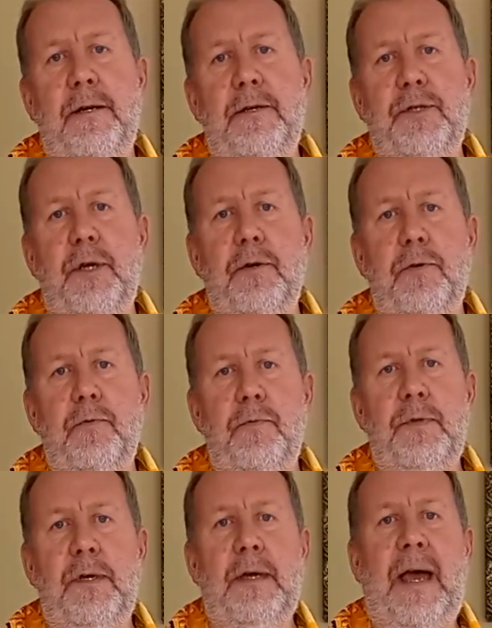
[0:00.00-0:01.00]
So
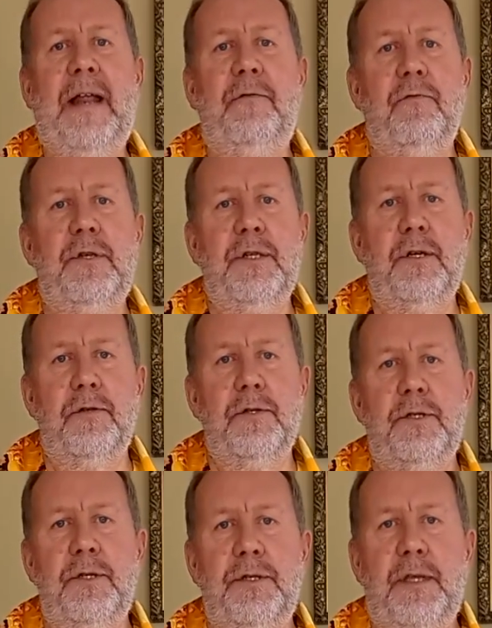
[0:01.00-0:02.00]
the end result
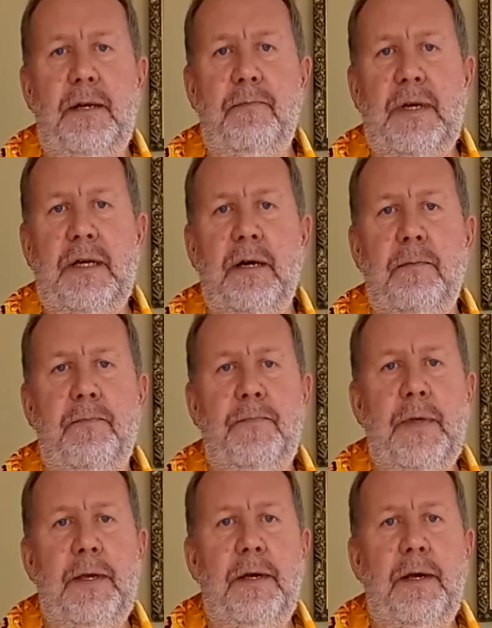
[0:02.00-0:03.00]
should then become
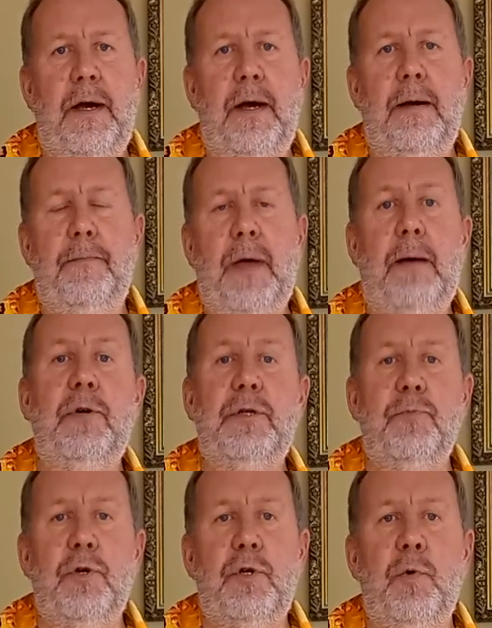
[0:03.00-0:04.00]
a much
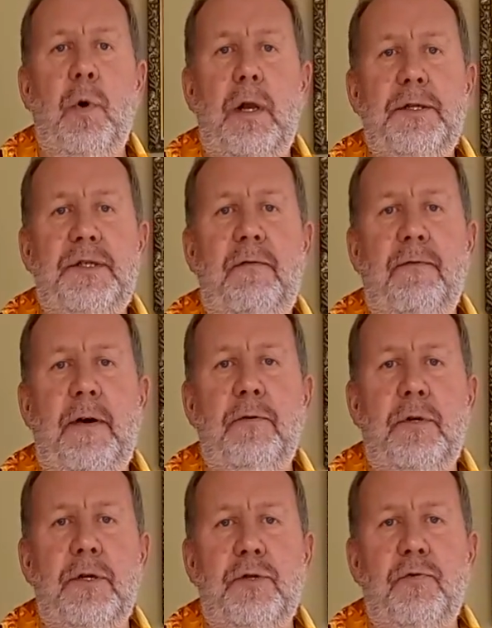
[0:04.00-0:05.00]
more quality
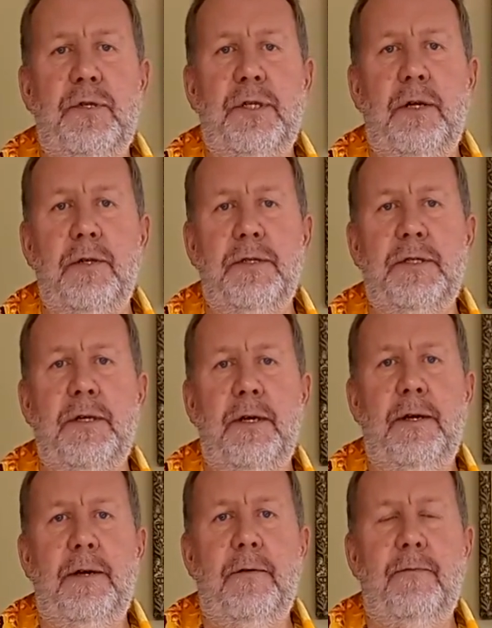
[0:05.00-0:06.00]
focused result
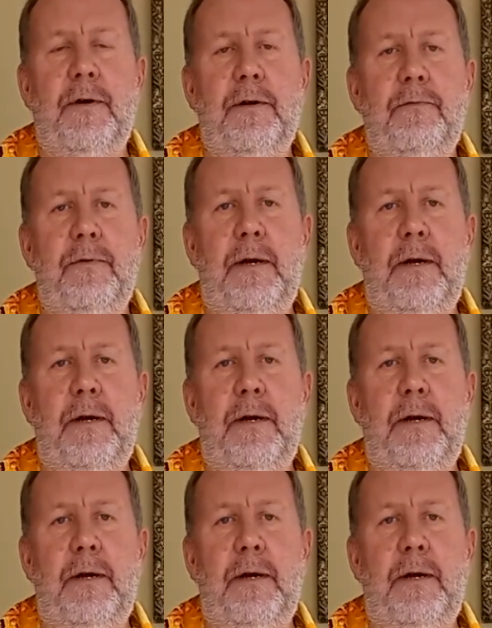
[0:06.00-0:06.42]
for